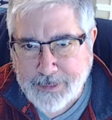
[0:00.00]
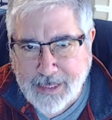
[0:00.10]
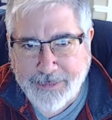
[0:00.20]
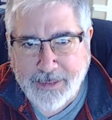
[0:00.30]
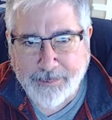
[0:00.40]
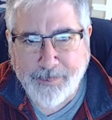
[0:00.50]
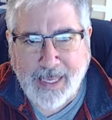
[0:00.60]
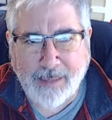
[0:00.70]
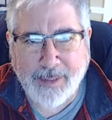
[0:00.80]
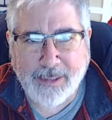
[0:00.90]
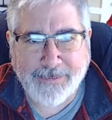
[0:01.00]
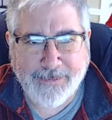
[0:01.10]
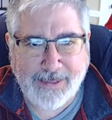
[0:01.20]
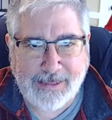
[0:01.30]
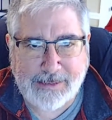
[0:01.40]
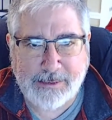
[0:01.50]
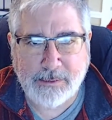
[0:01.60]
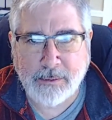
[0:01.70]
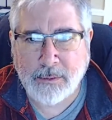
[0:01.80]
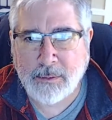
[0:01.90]
I think Batman
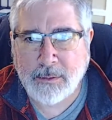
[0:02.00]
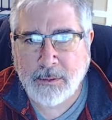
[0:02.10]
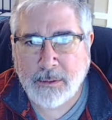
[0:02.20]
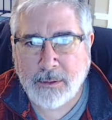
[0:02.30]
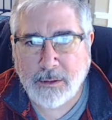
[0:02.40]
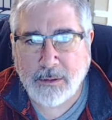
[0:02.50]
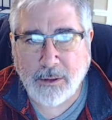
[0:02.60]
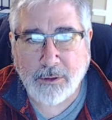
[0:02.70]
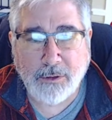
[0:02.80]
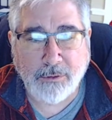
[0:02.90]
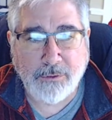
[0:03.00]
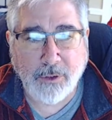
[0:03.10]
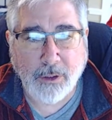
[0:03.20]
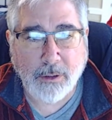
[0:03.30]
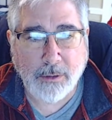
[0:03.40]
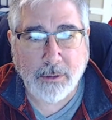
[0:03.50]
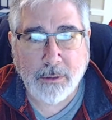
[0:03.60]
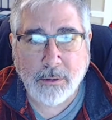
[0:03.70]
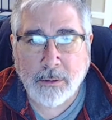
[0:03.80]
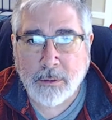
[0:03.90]
thinks a little
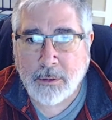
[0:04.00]
darker.